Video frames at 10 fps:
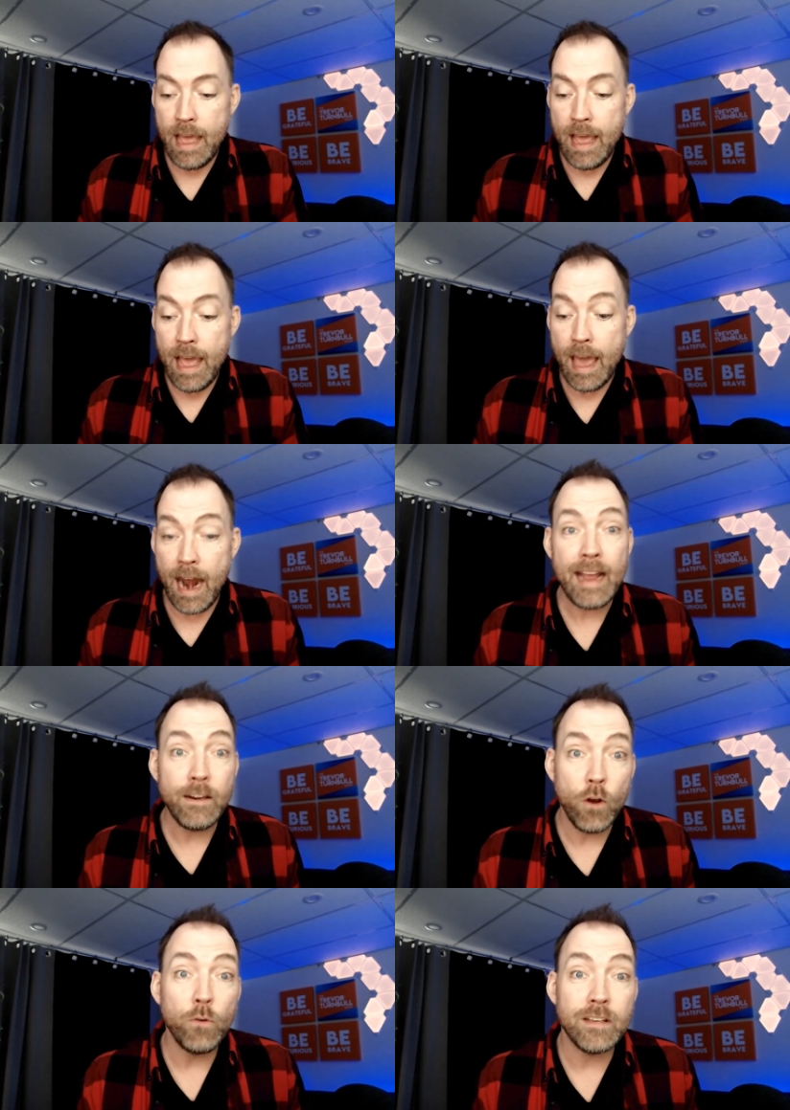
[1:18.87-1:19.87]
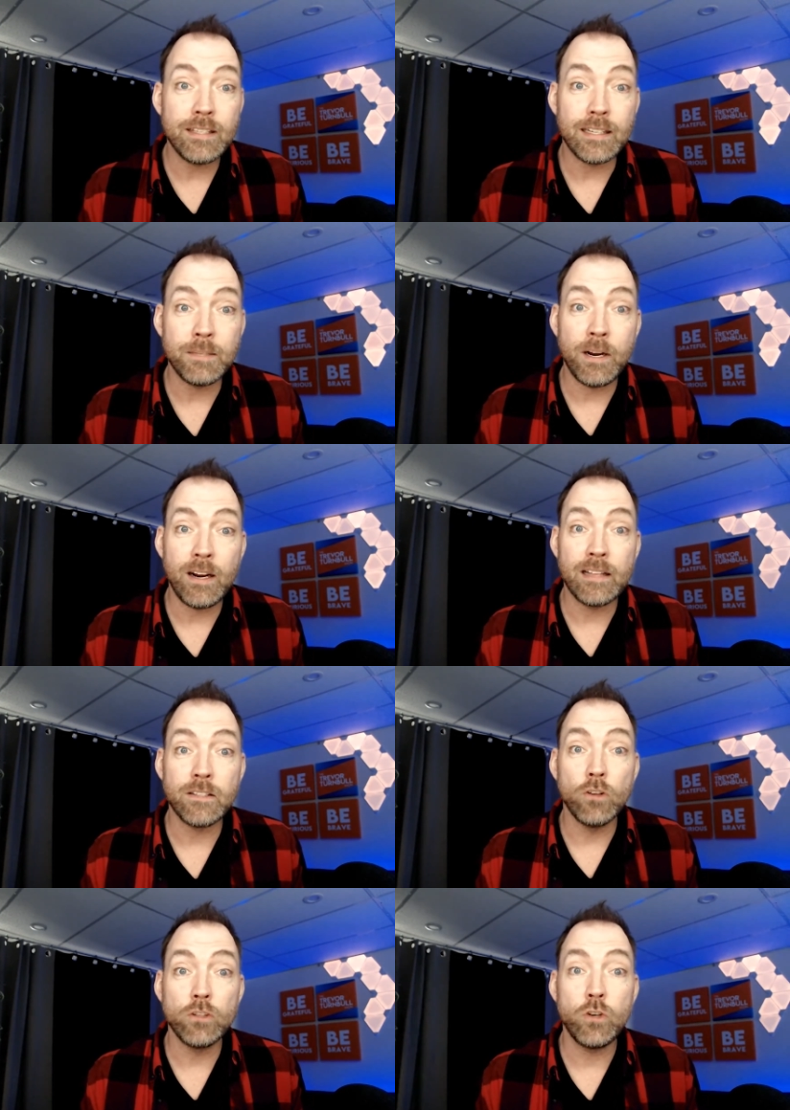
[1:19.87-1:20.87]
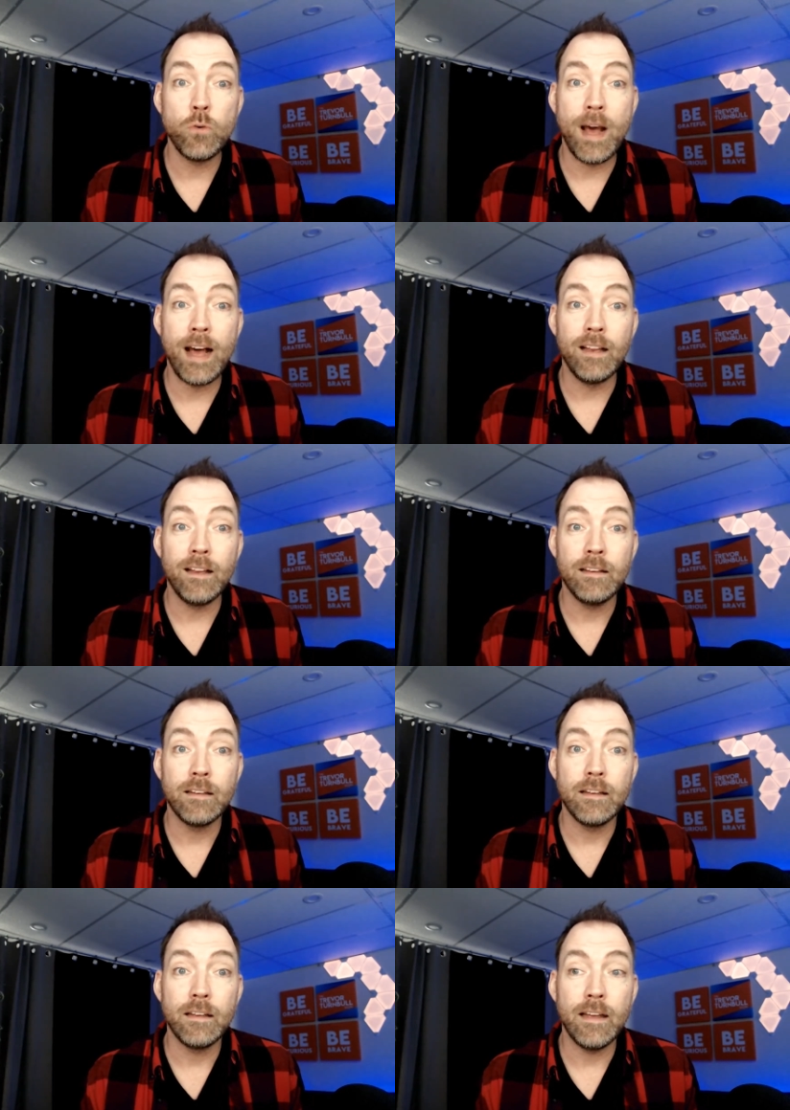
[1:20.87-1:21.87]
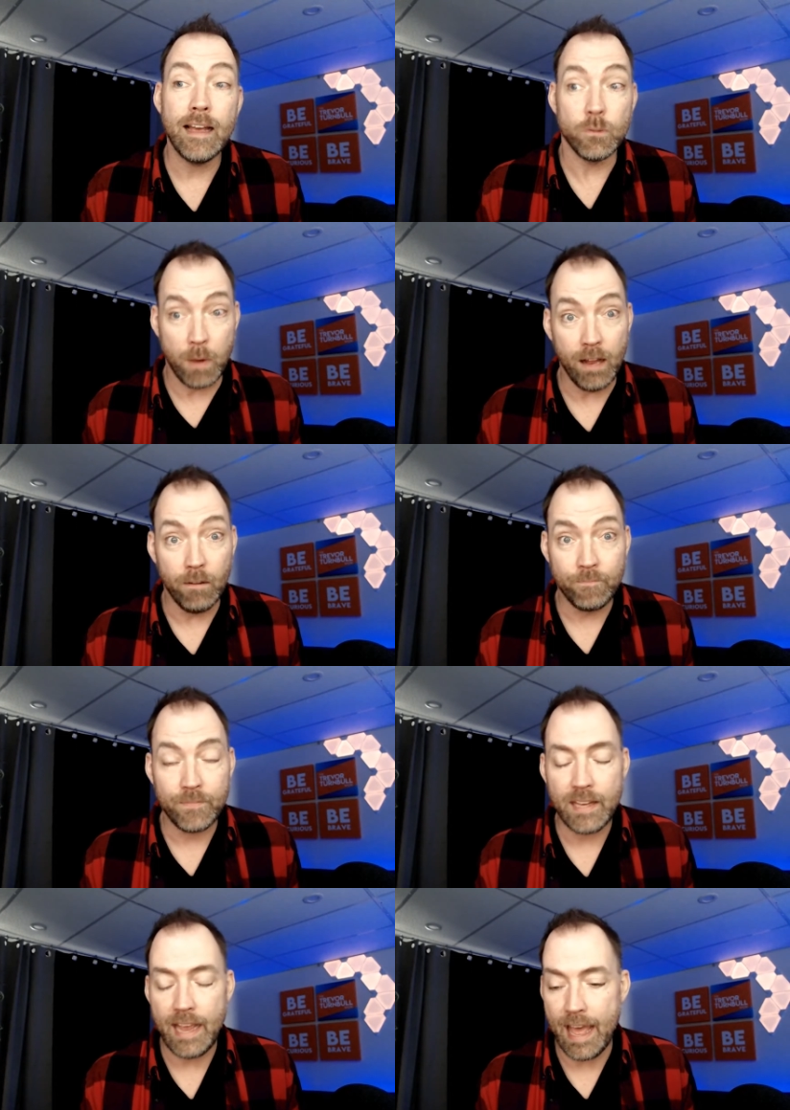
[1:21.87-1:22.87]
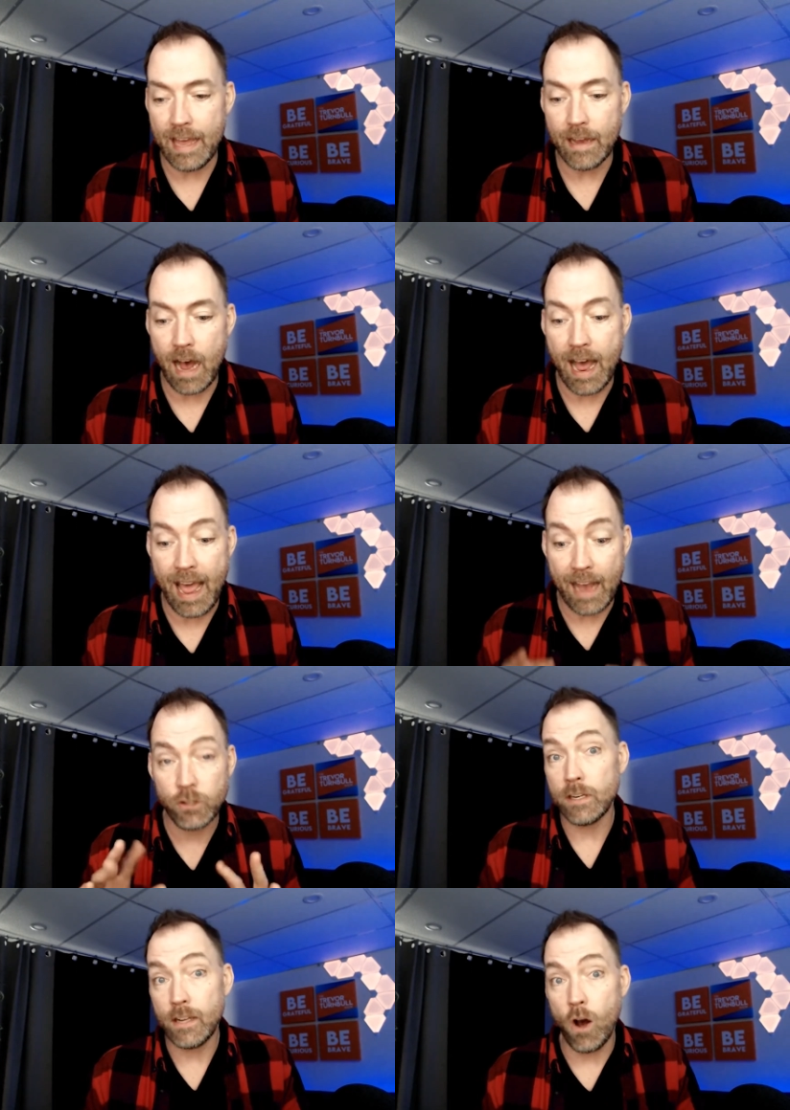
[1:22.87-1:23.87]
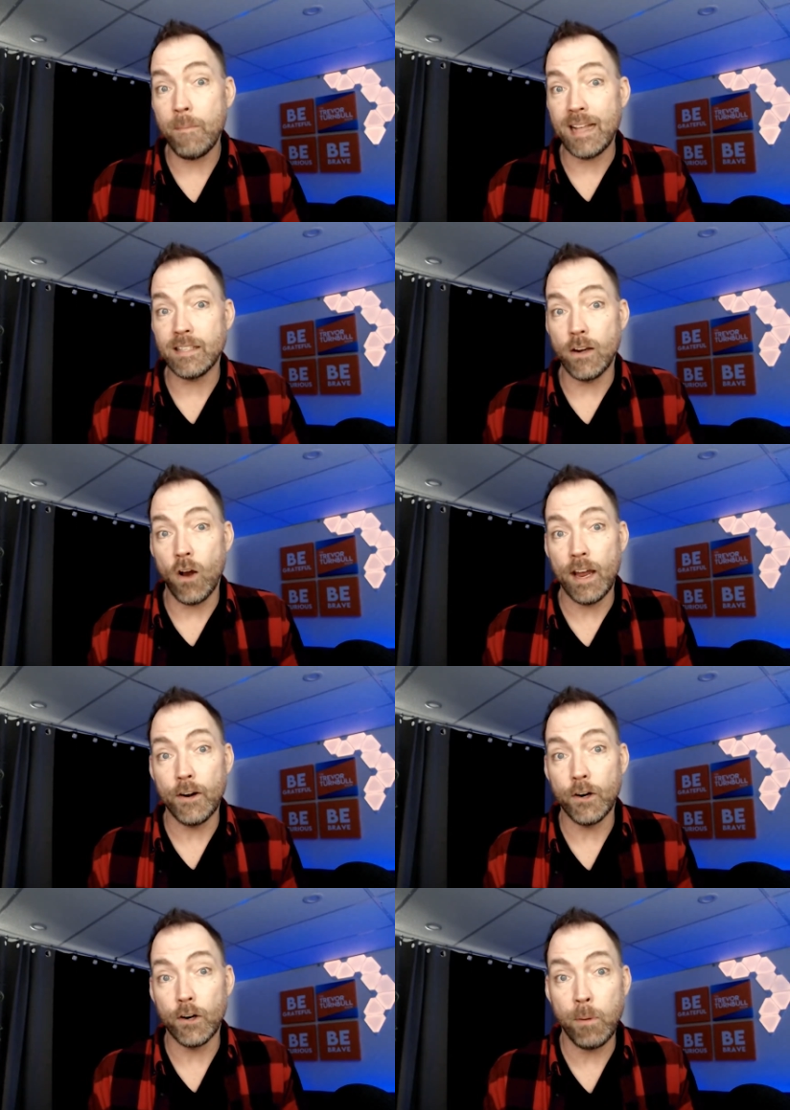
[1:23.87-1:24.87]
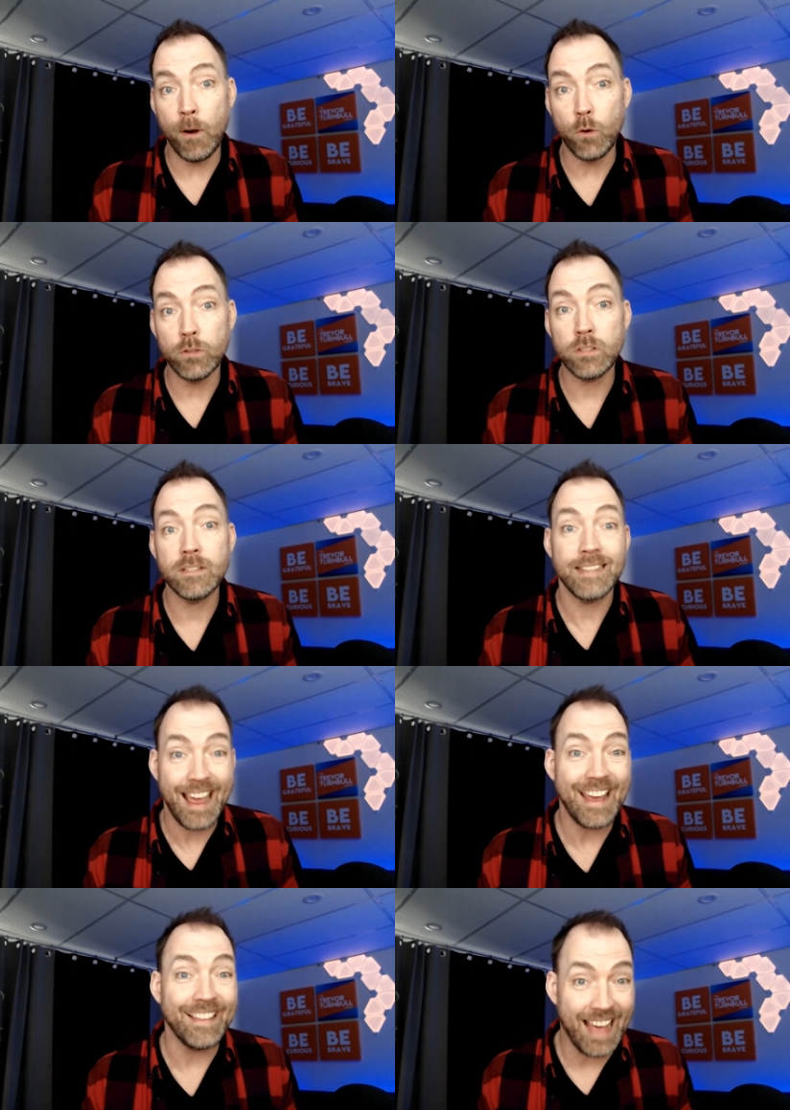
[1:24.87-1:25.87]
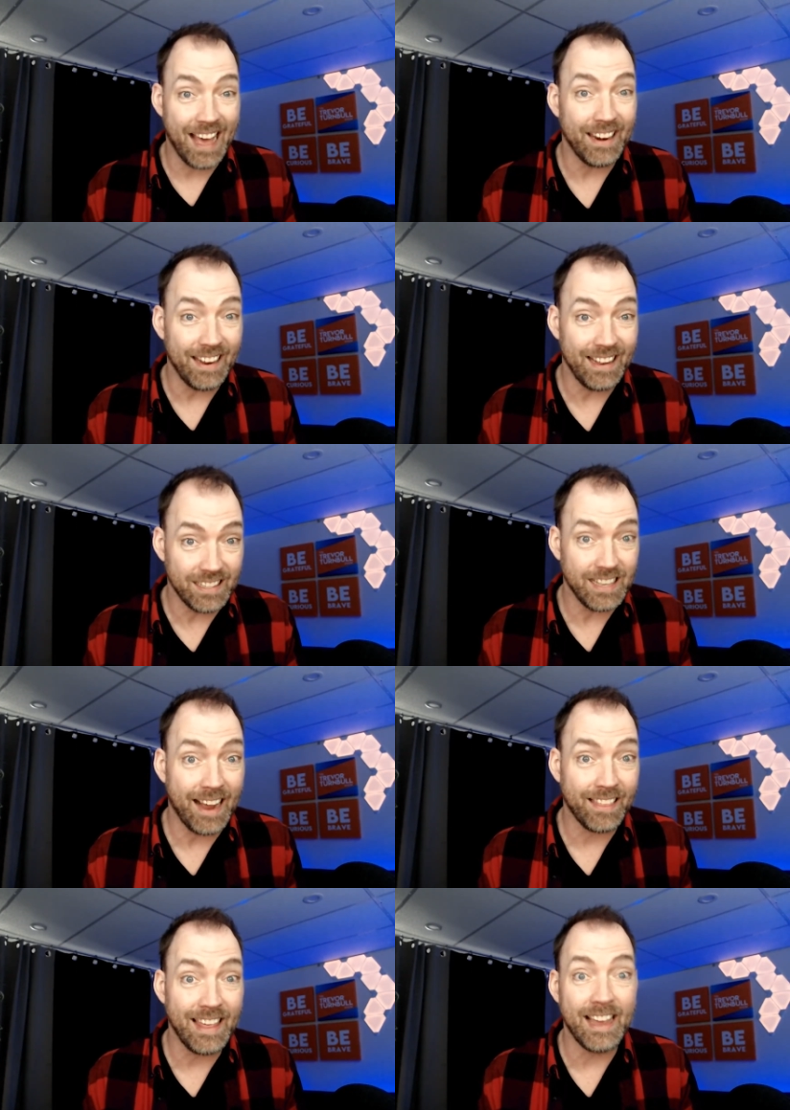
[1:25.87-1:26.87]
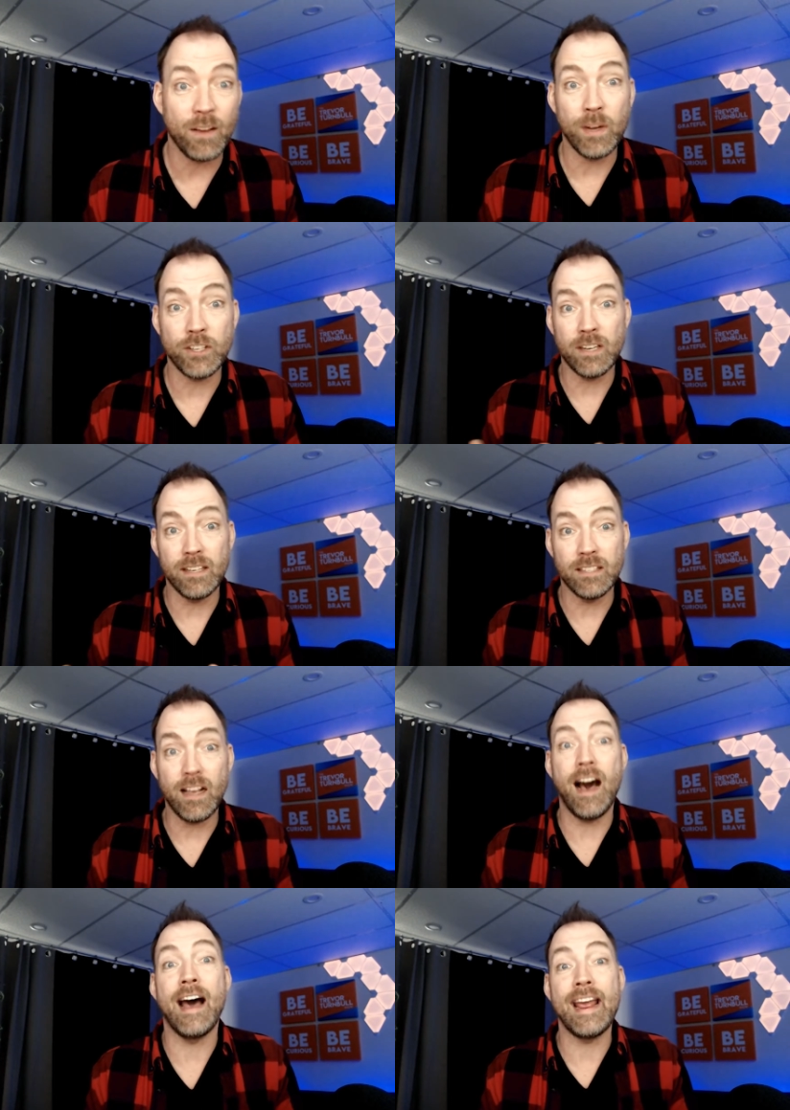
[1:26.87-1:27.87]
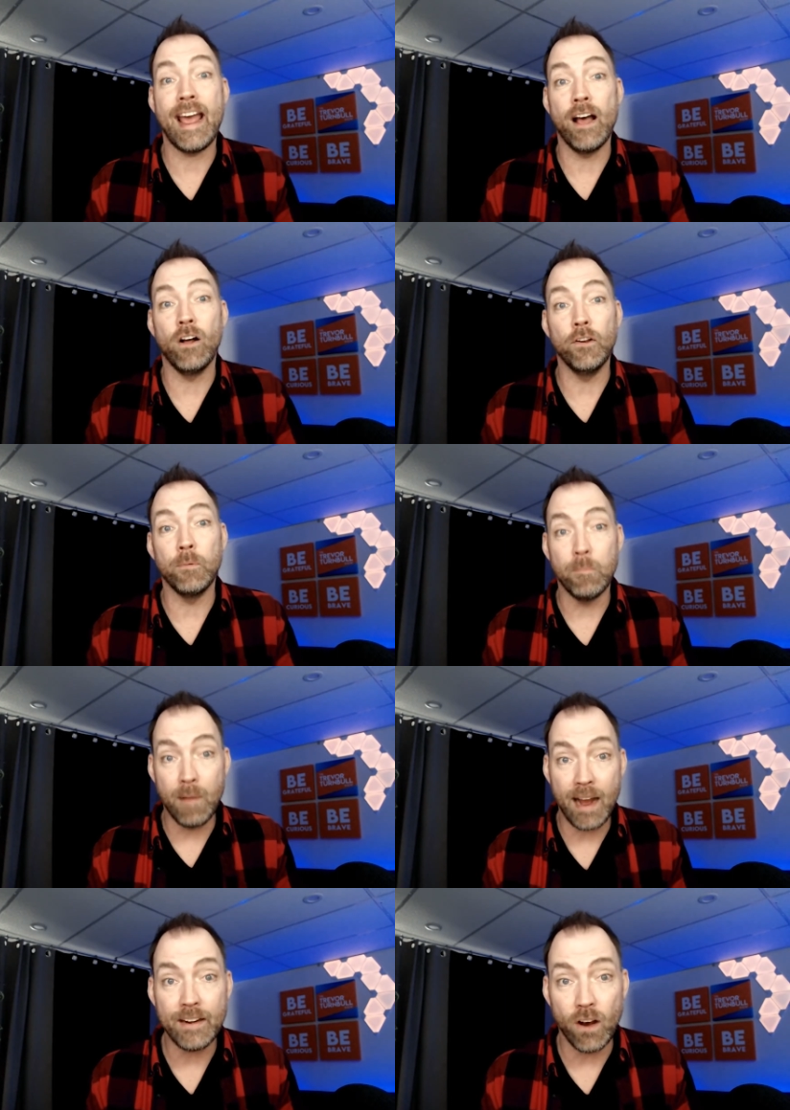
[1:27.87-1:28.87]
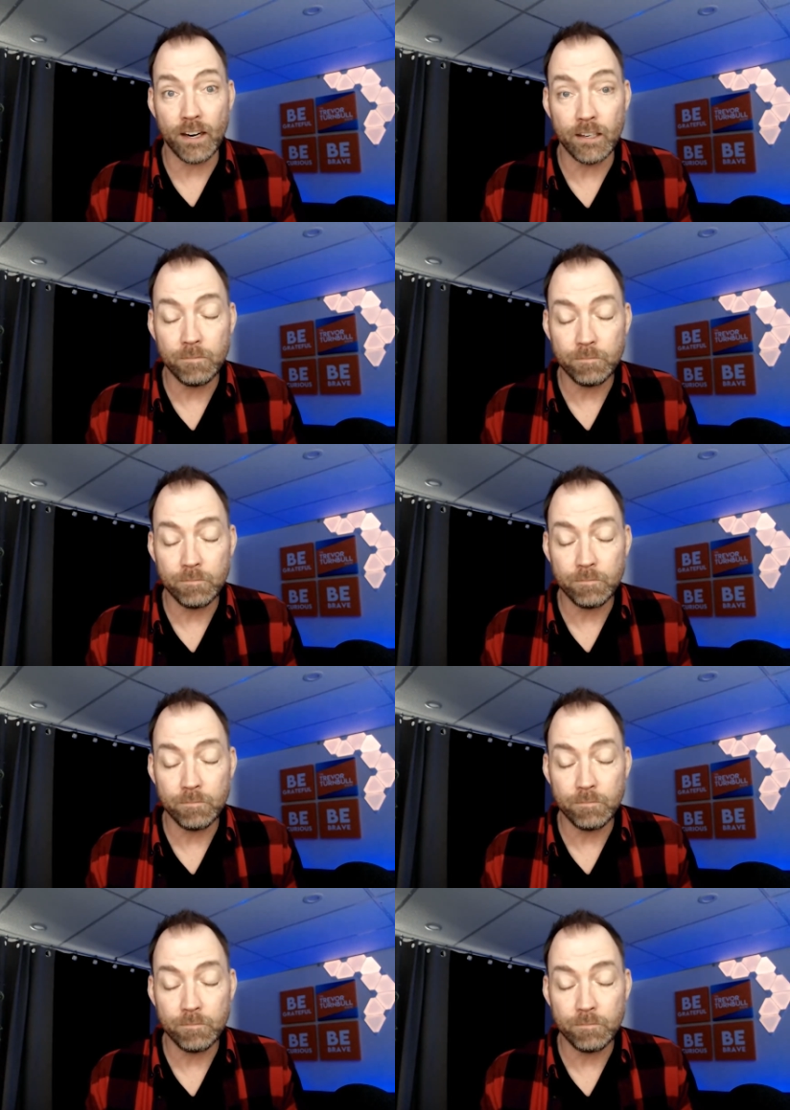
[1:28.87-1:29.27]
And I know this experience all too well as well. And I actually commented on her post saying that exact thing, which is I held my daughter